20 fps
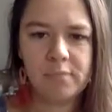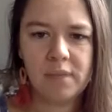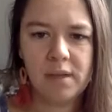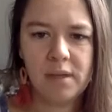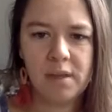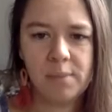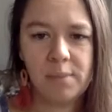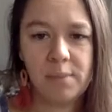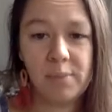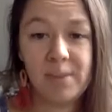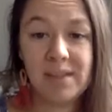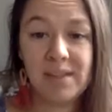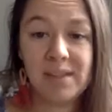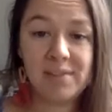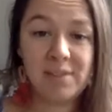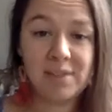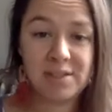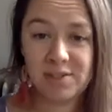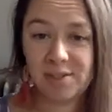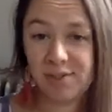But we live
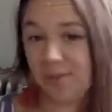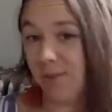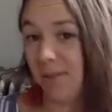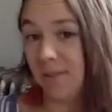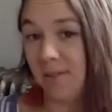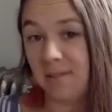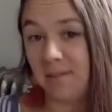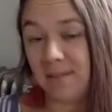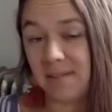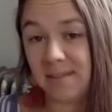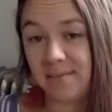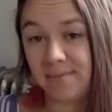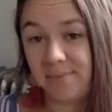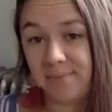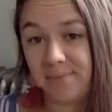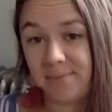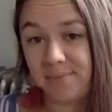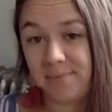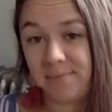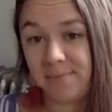in circles.
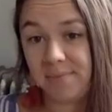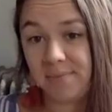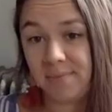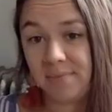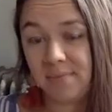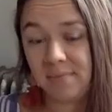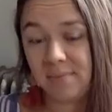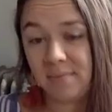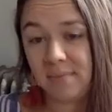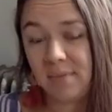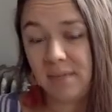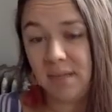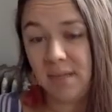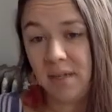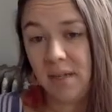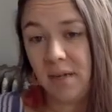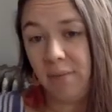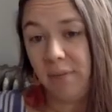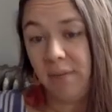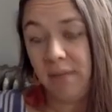
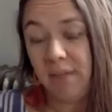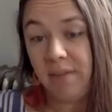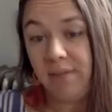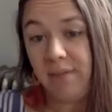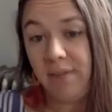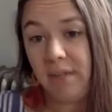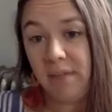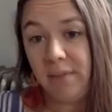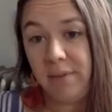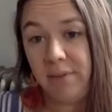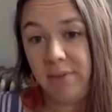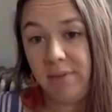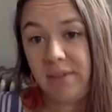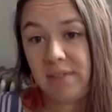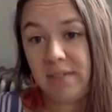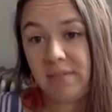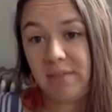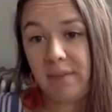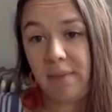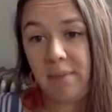We live in
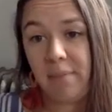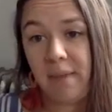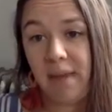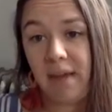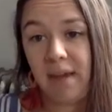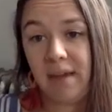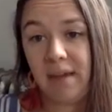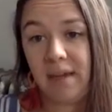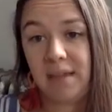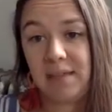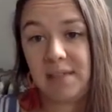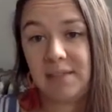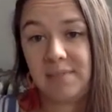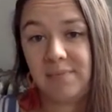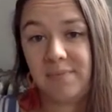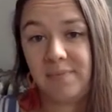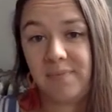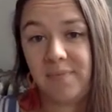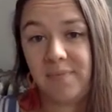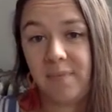communities of impact.
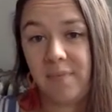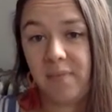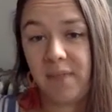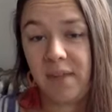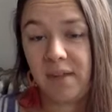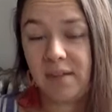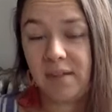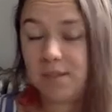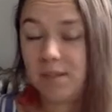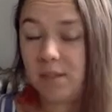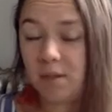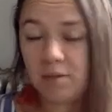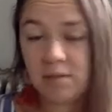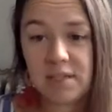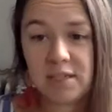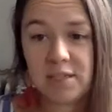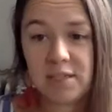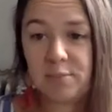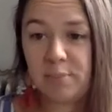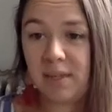There is no
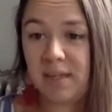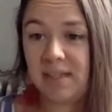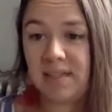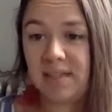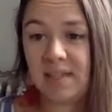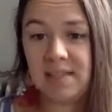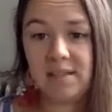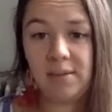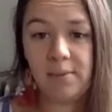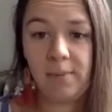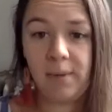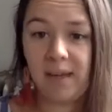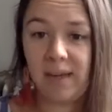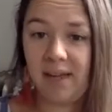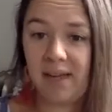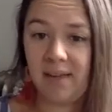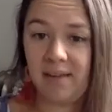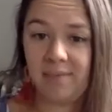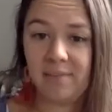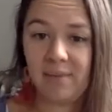such place as a
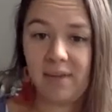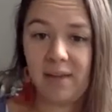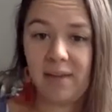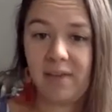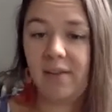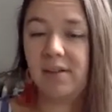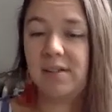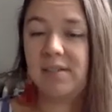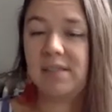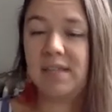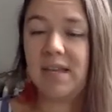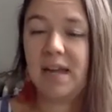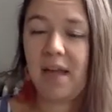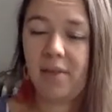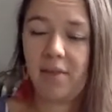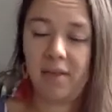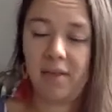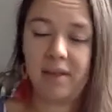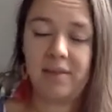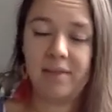way, and there is
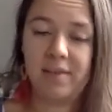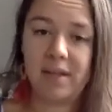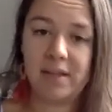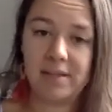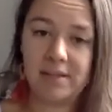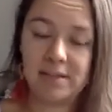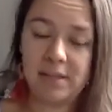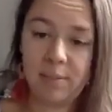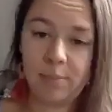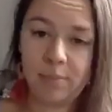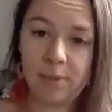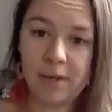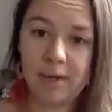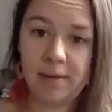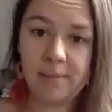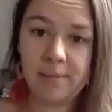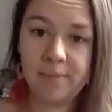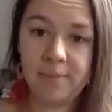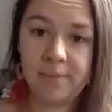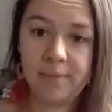nothing that is separate.
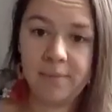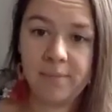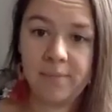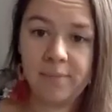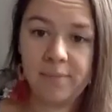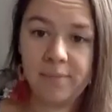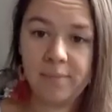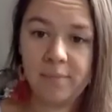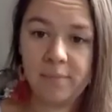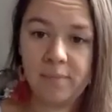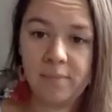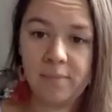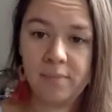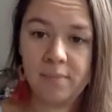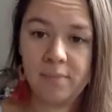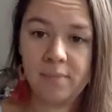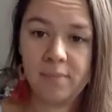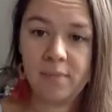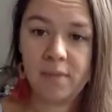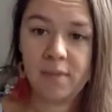
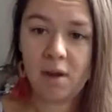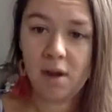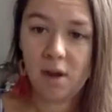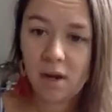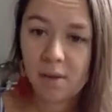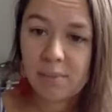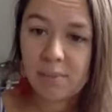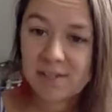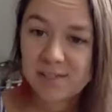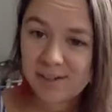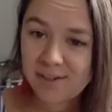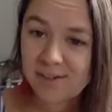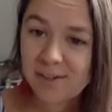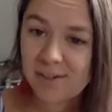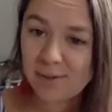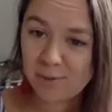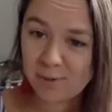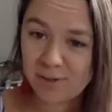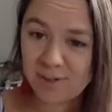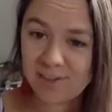Our
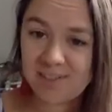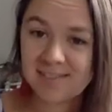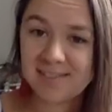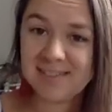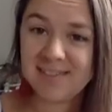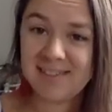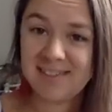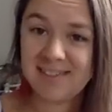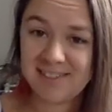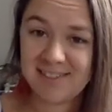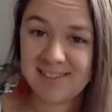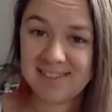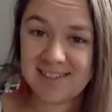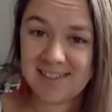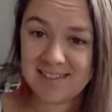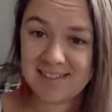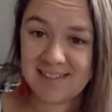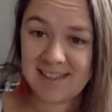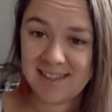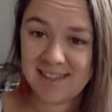material world teaches
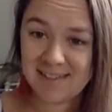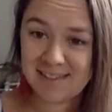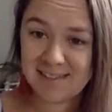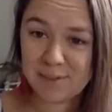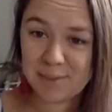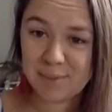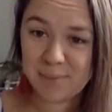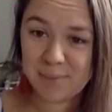us this.